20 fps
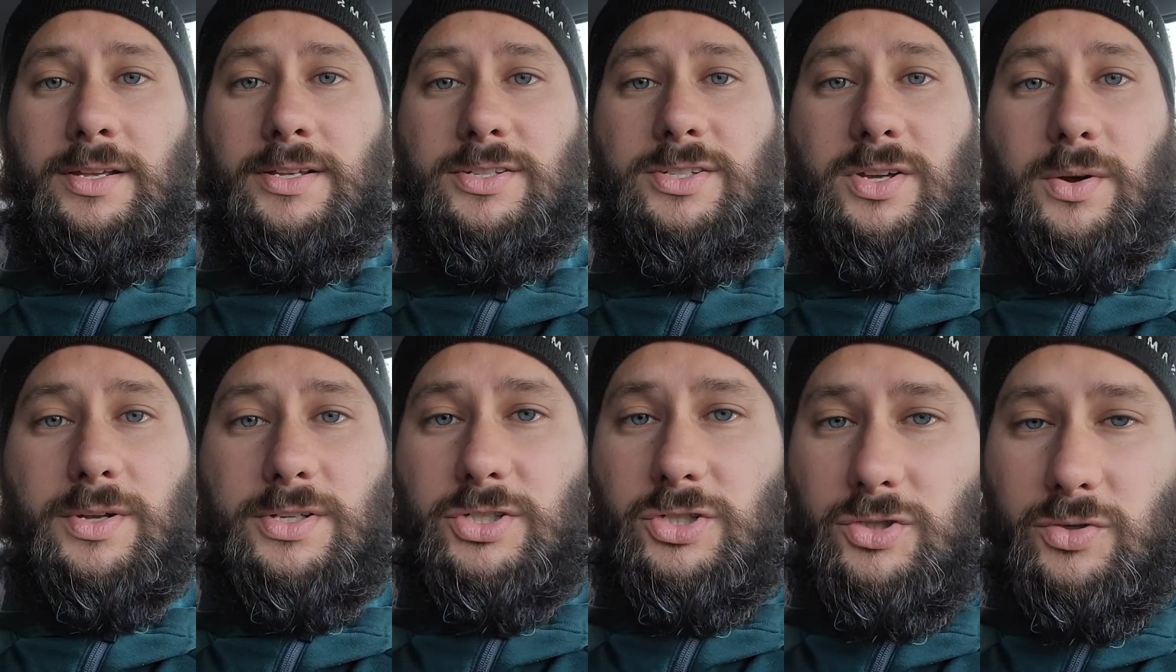So
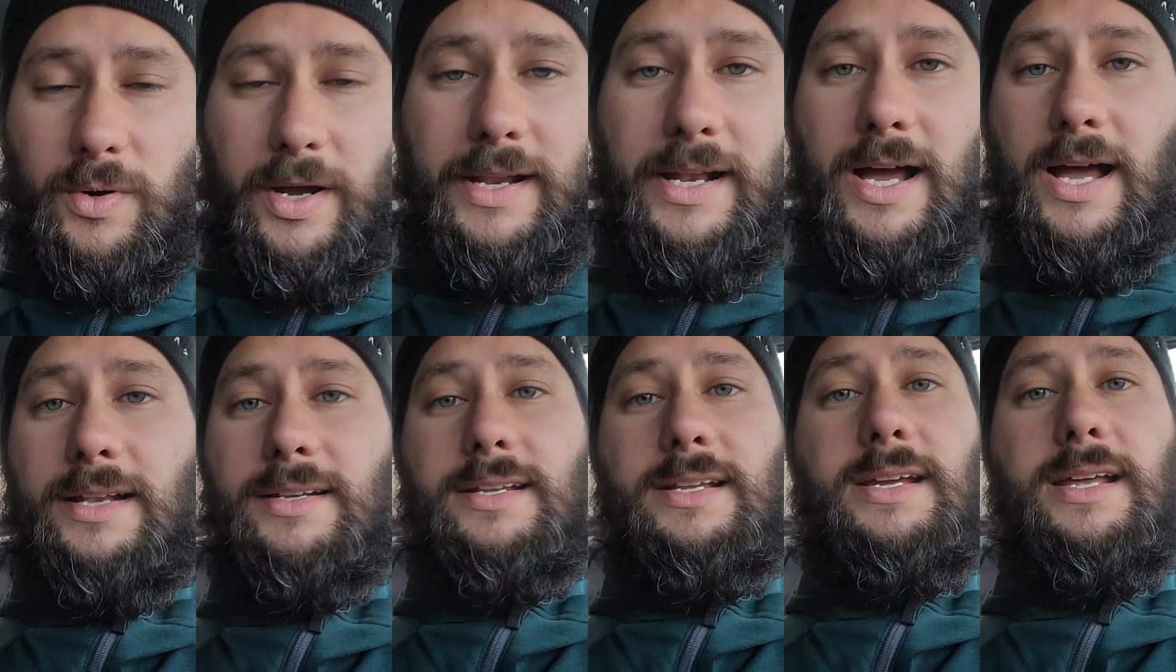it's a great
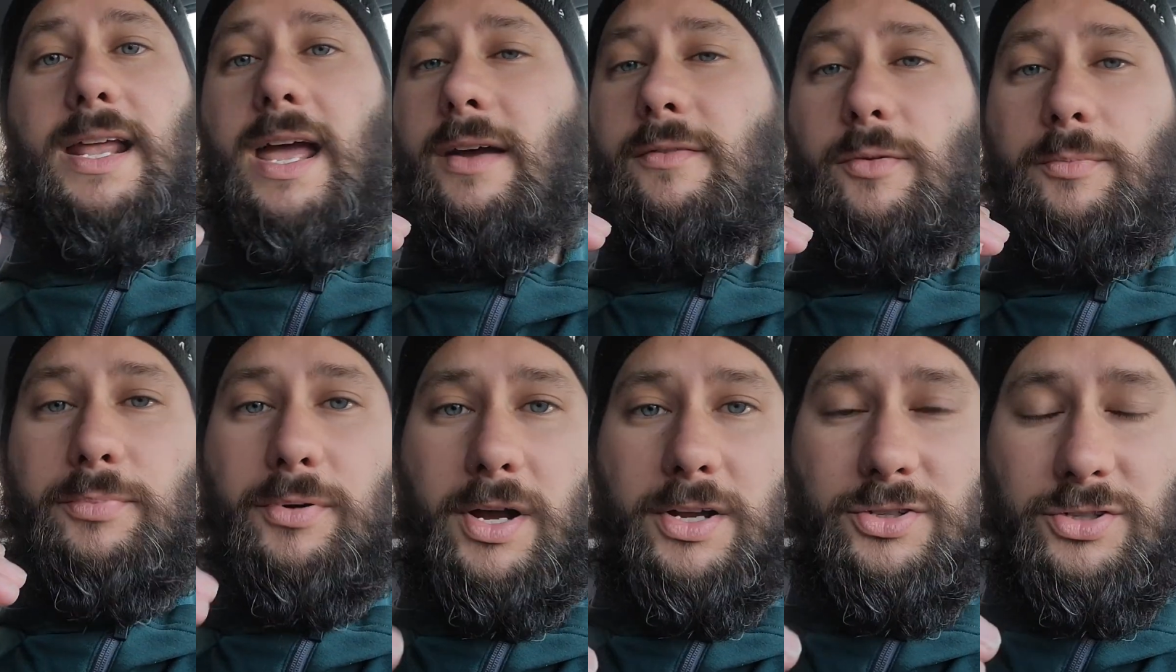idea to have a
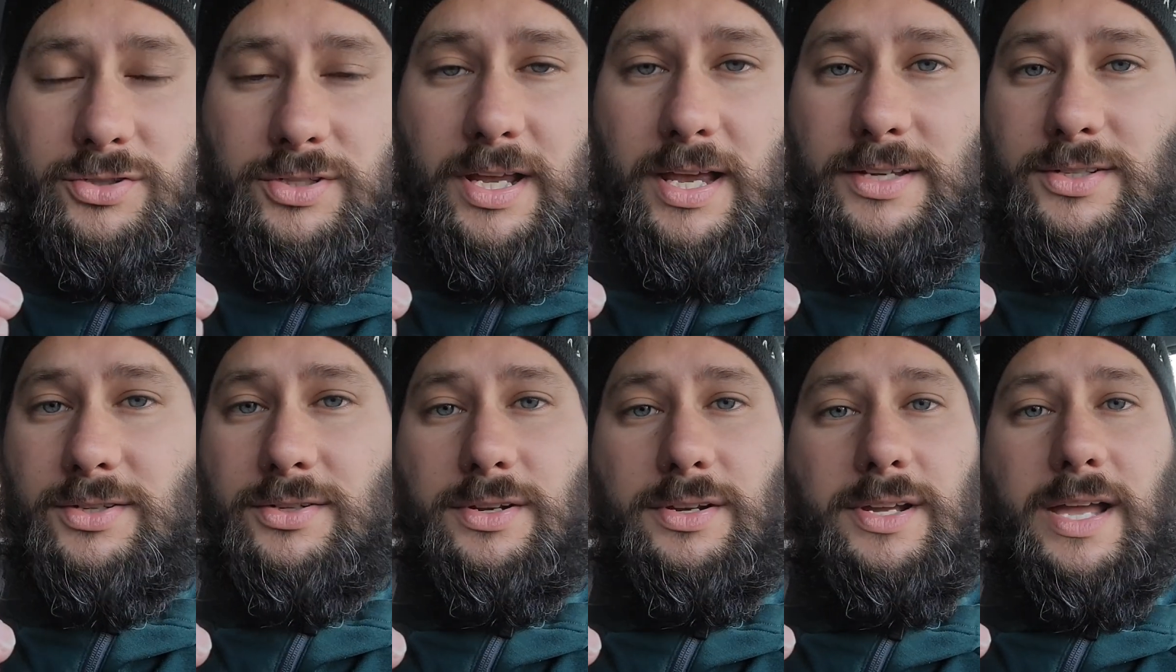pressure
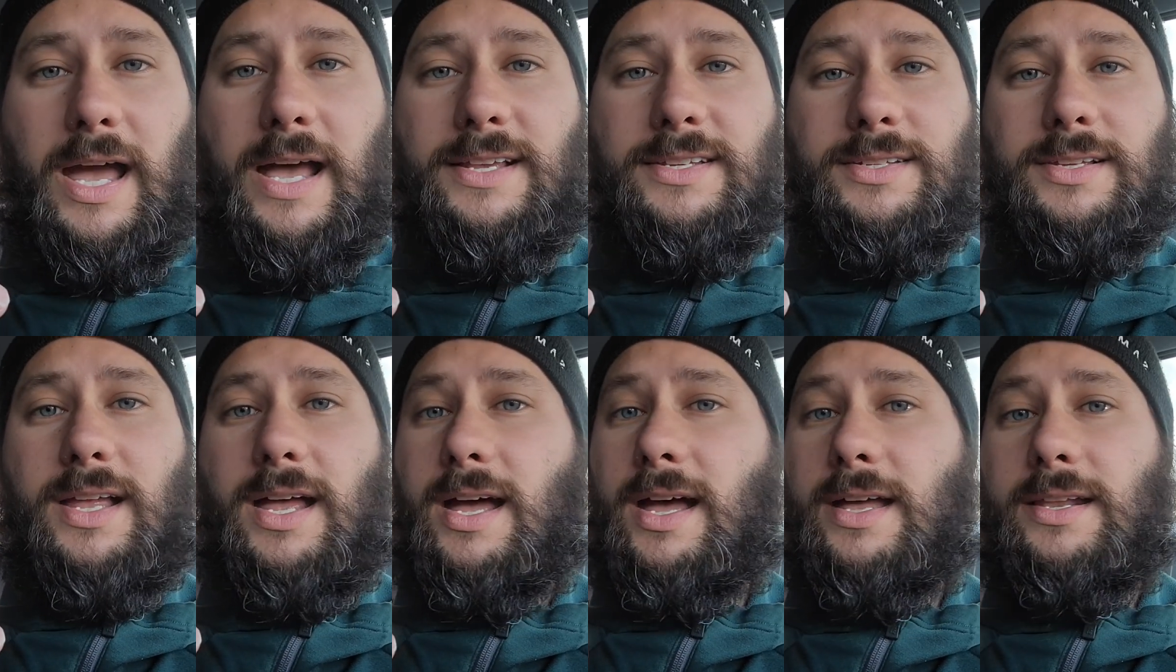test on your gas
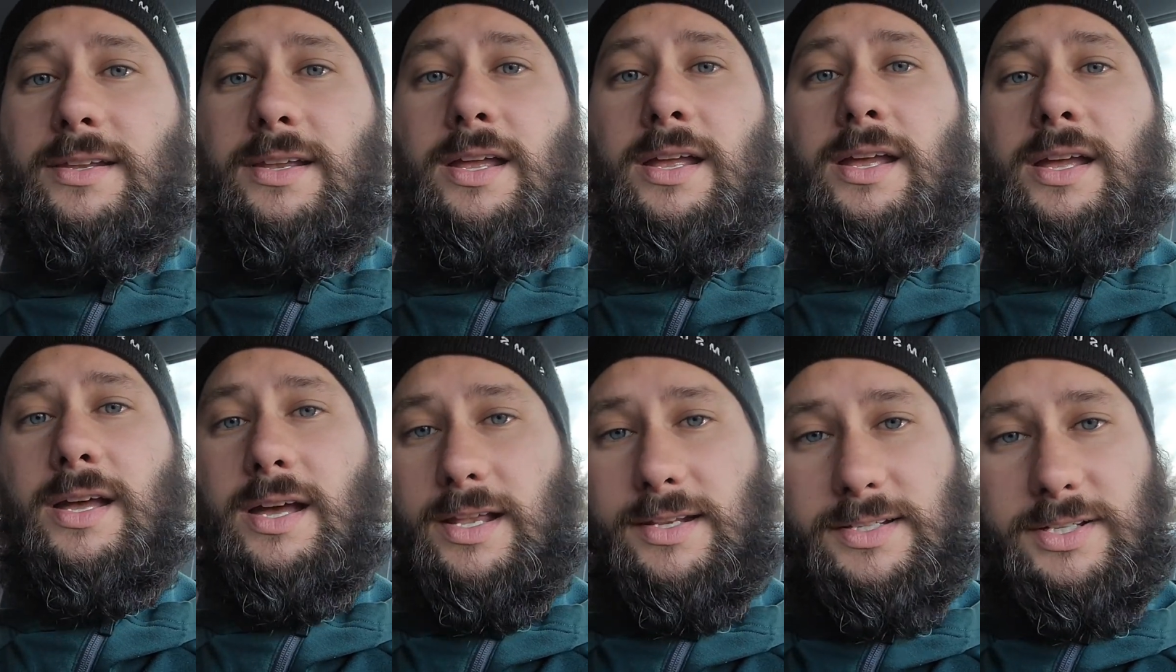line
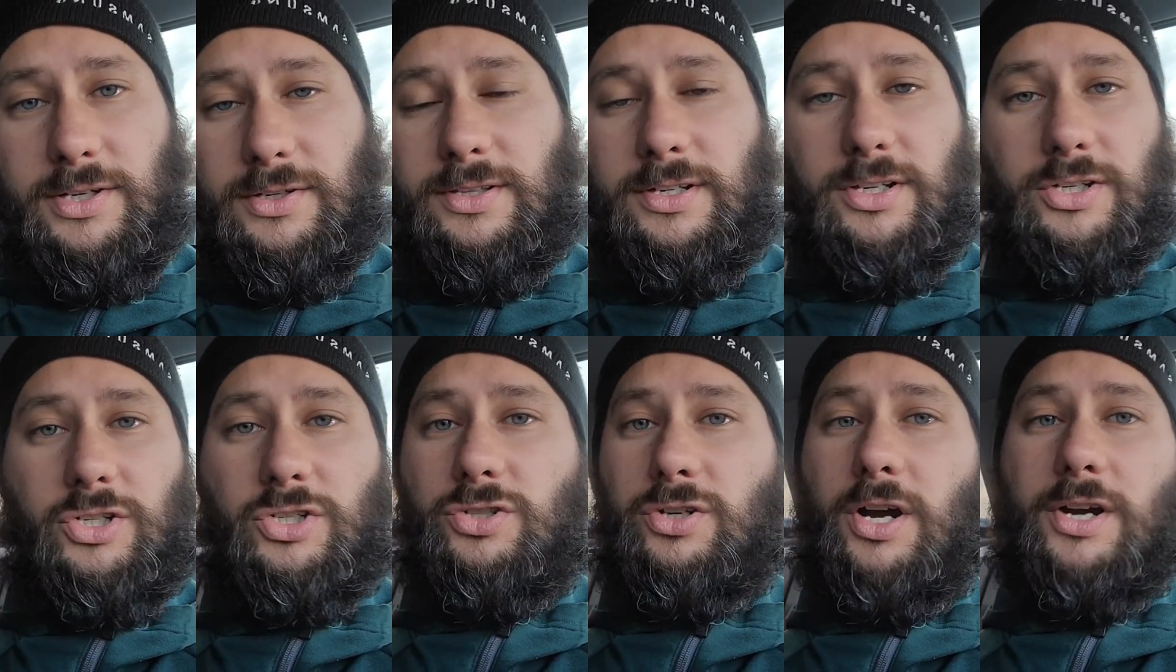until the
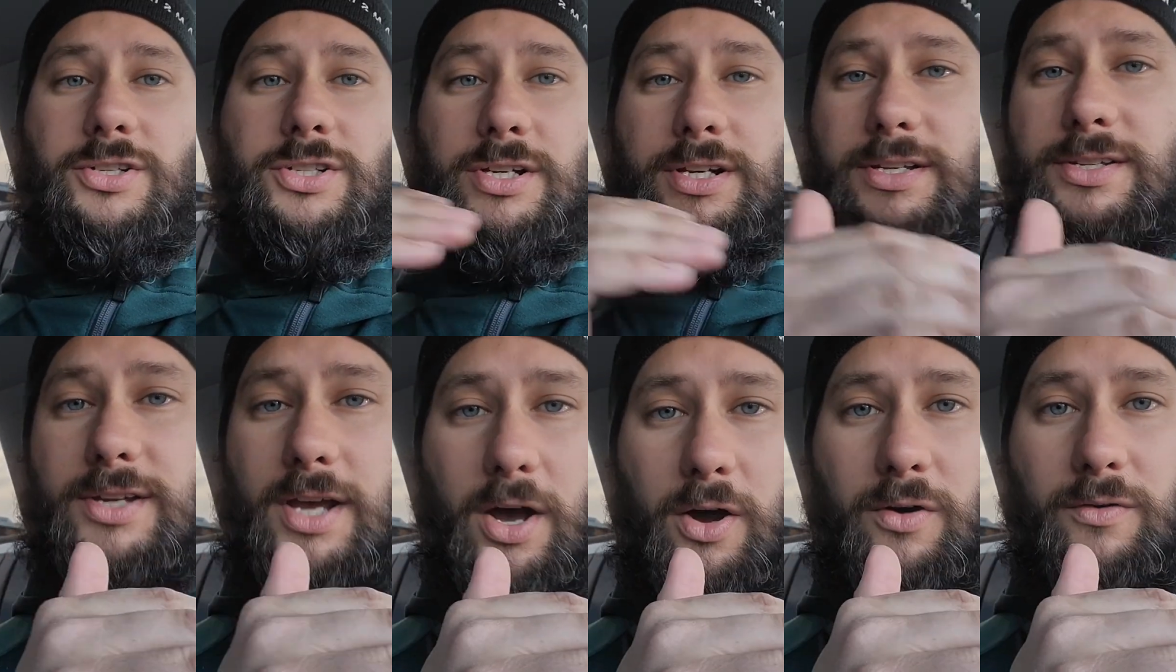construction is
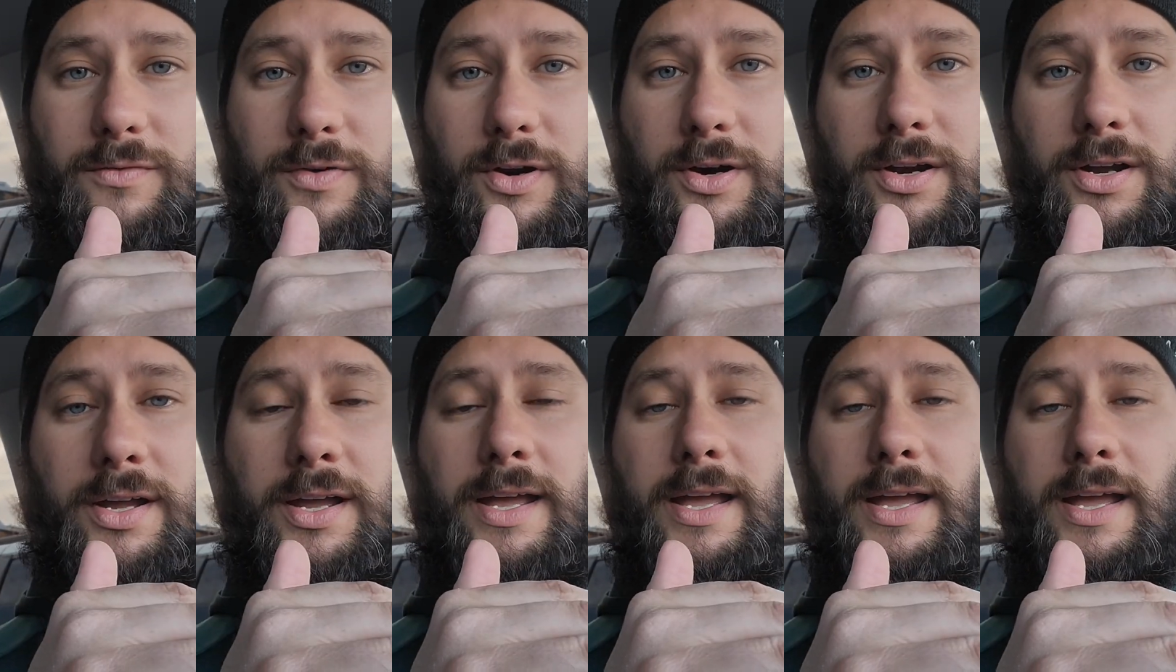over,